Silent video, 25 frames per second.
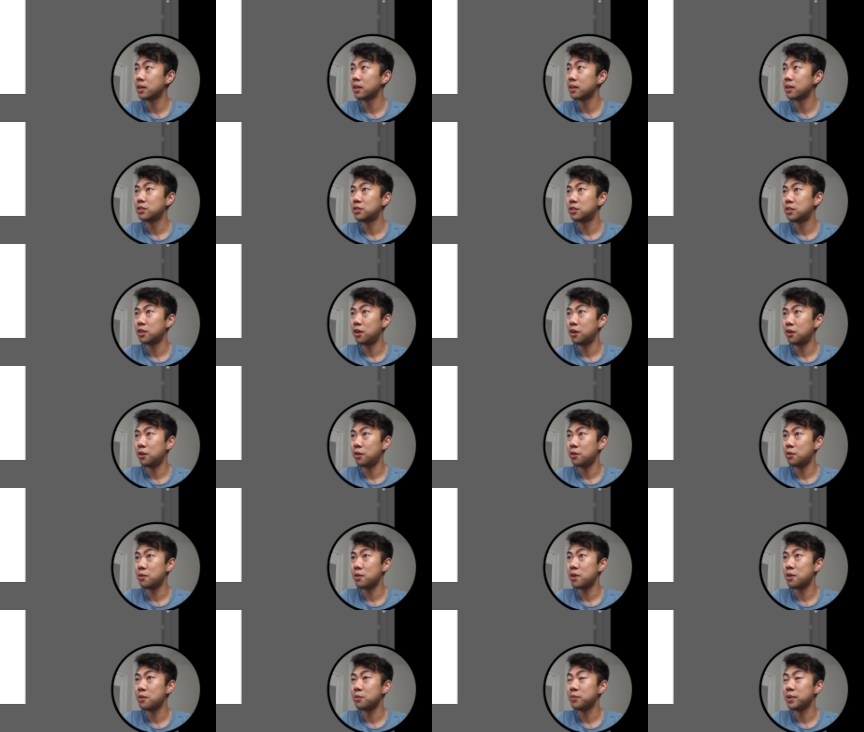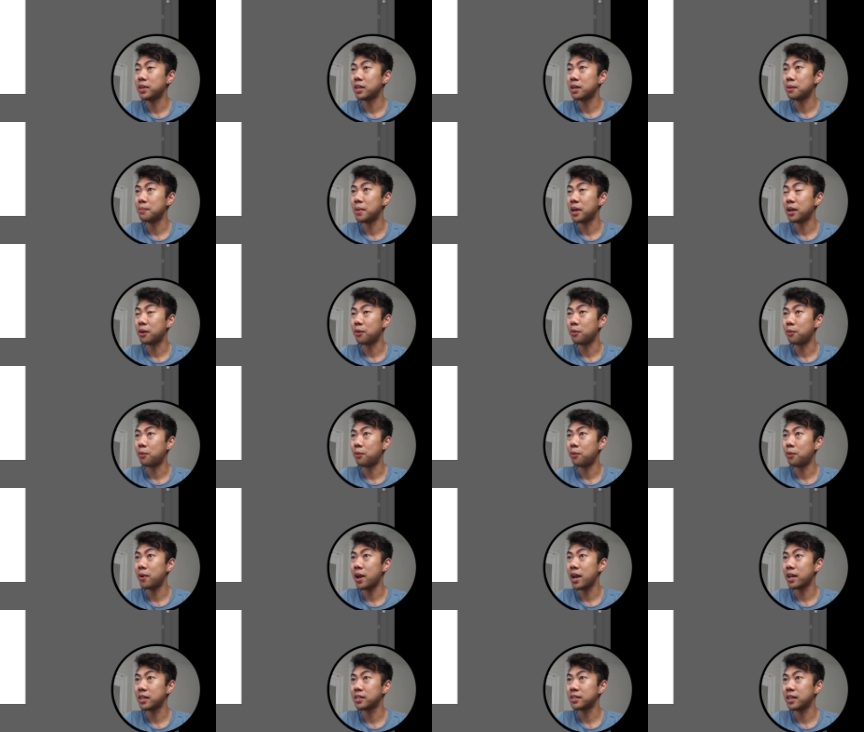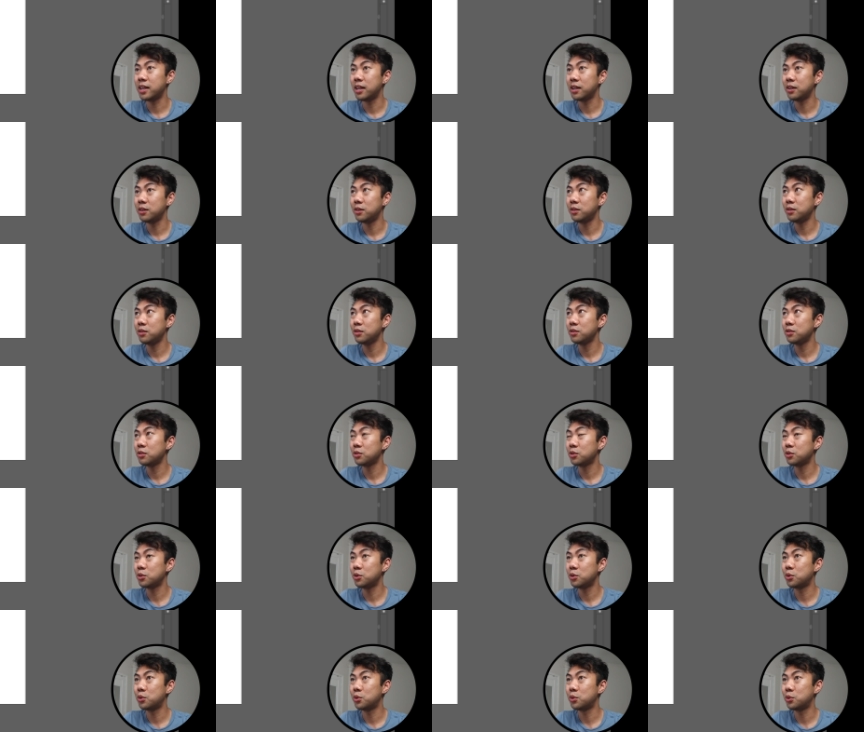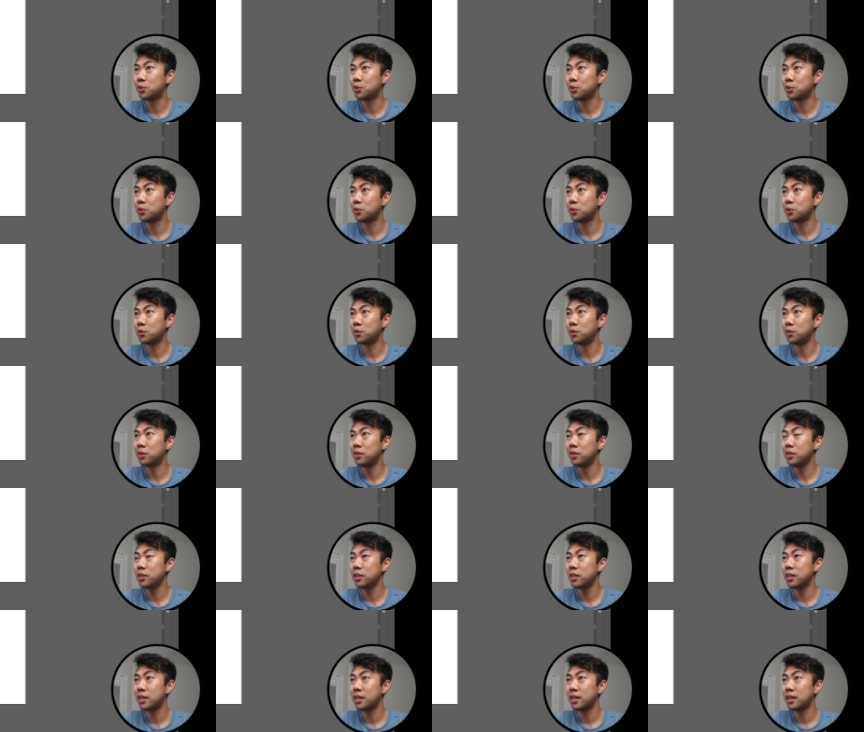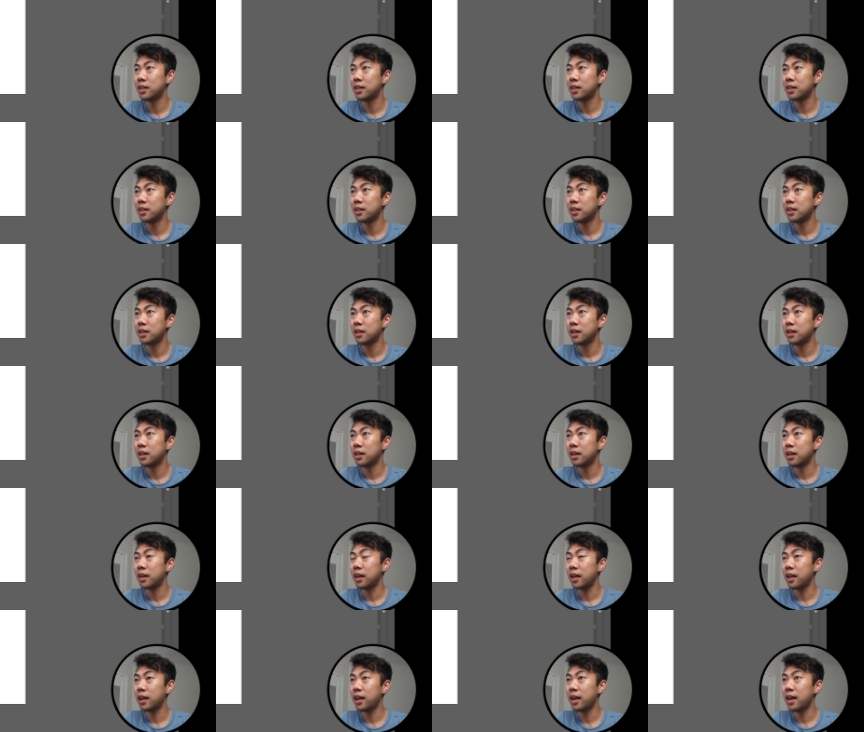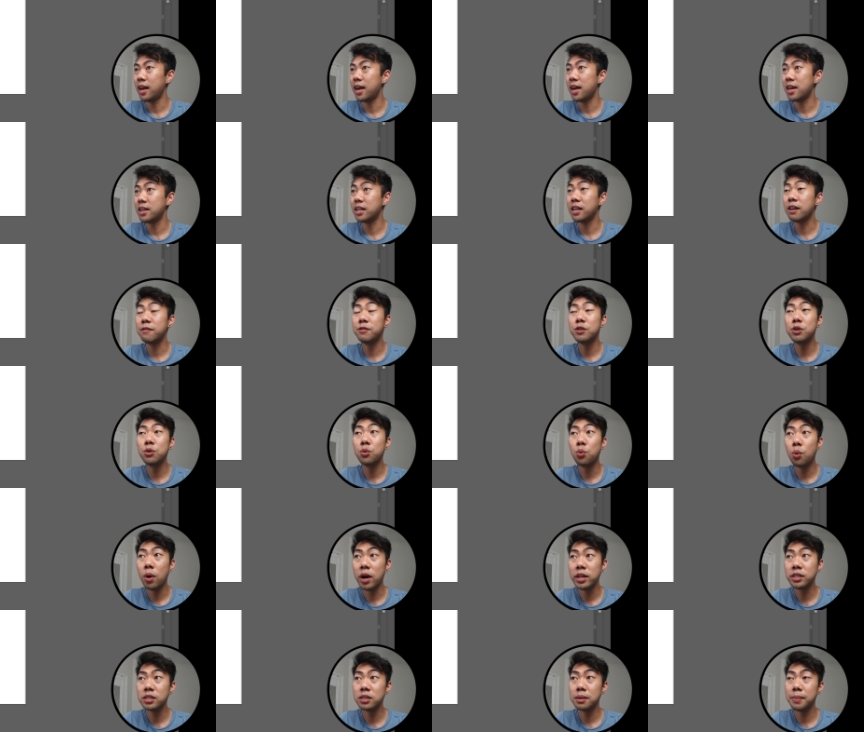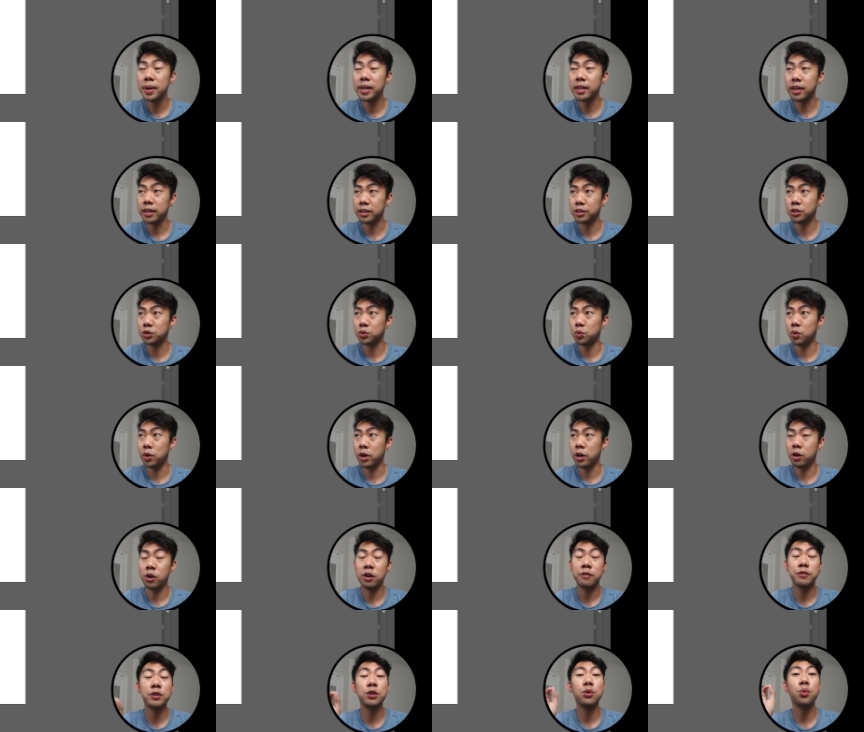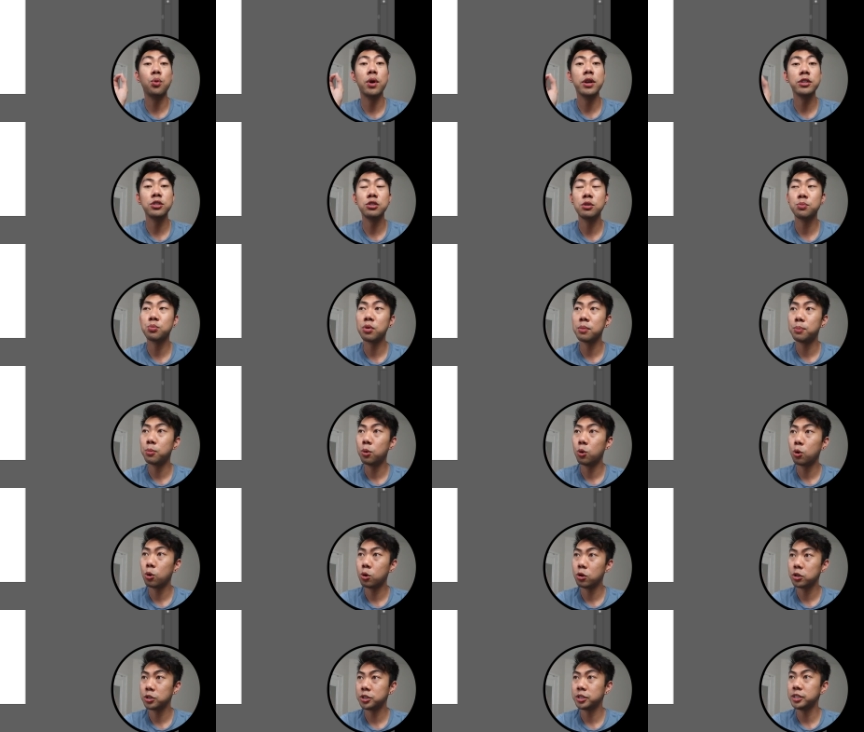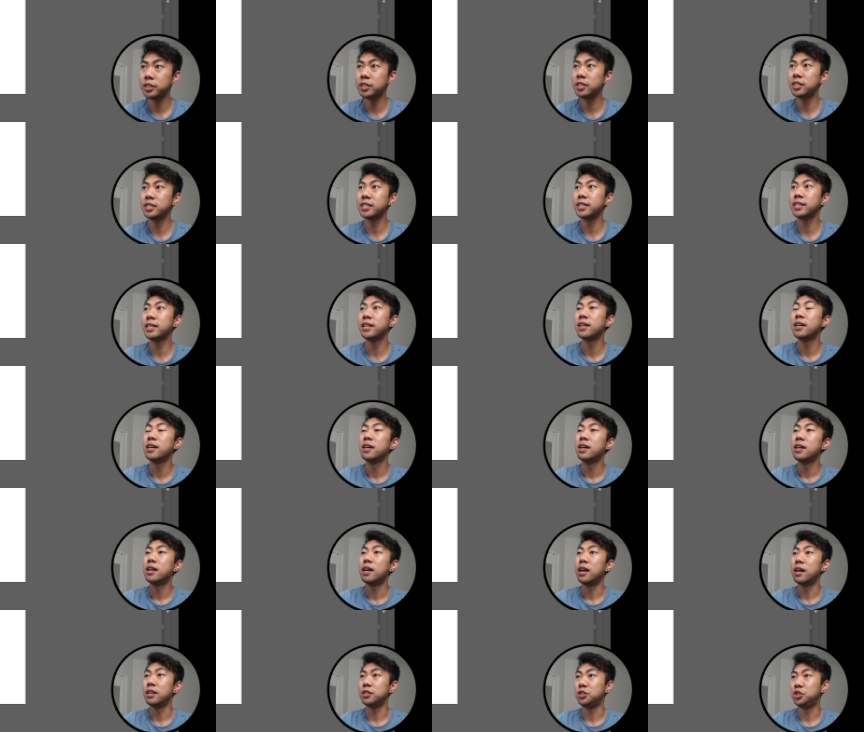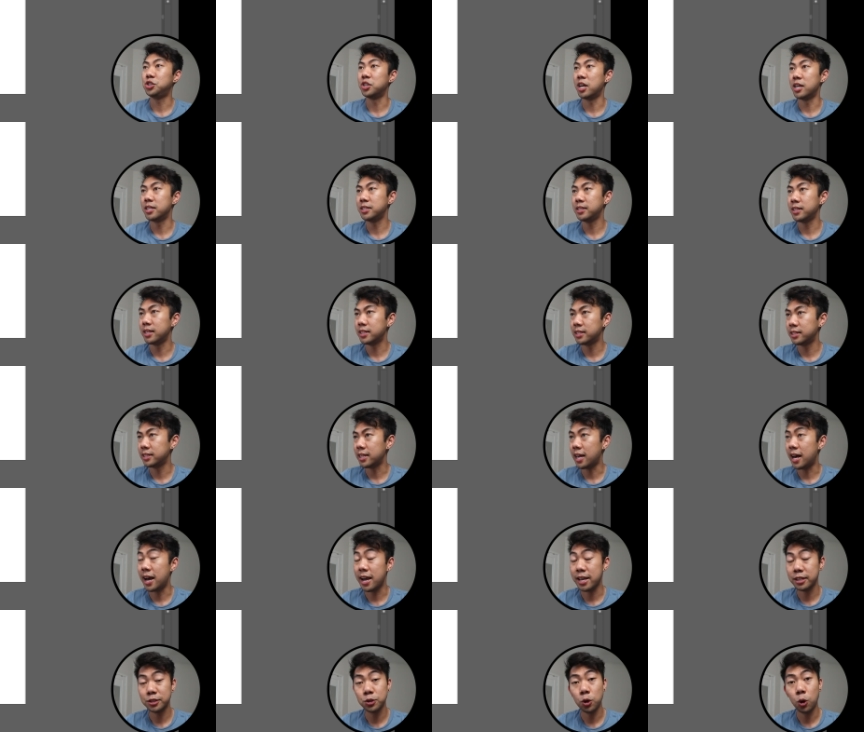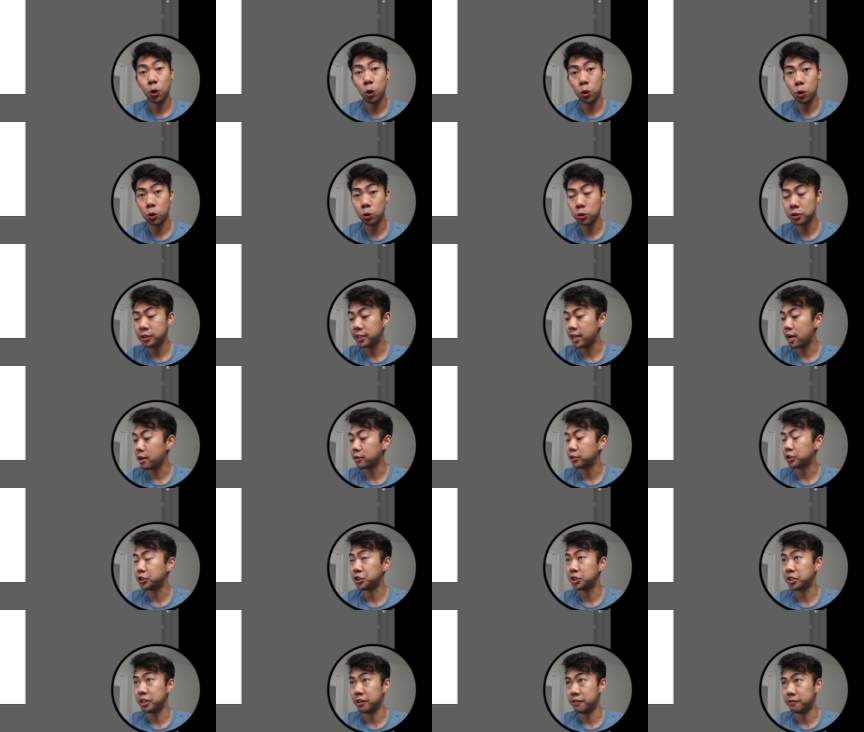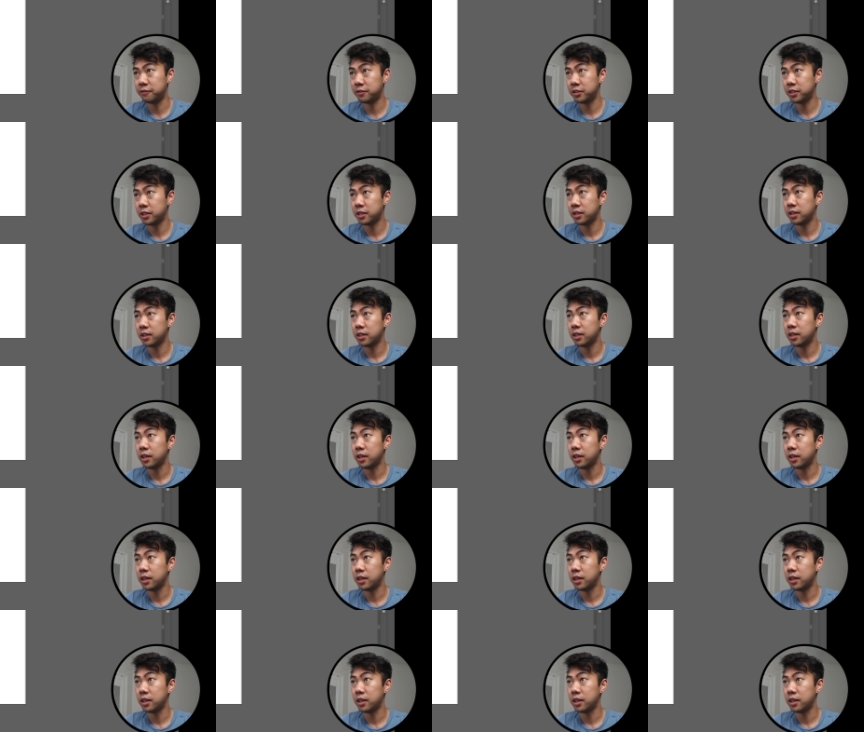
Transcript: So we can make rectangles, cool. And if you want to make a square, if you want to proportionally adjust the size, hold down shift.